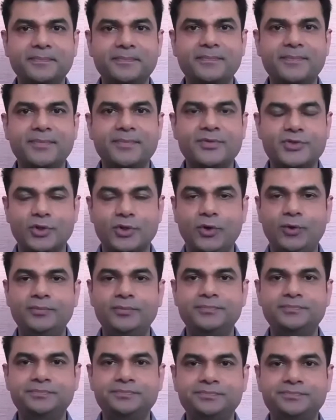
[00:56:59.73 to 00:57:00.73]

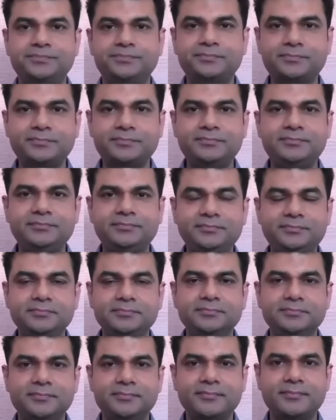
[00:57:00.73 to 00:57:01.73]
So
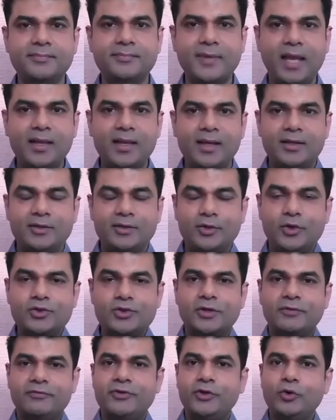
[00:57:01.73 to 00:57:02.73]

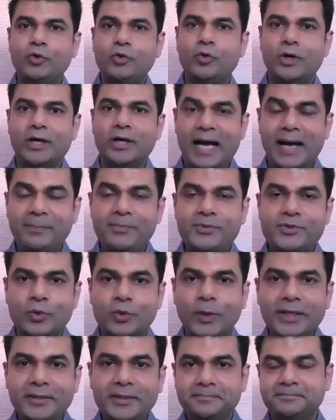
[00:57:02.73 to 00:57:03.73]
those of you who are up
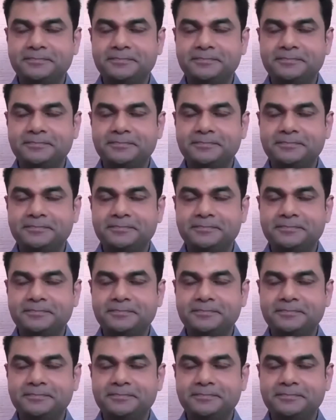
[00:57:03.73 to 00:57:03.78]
to it,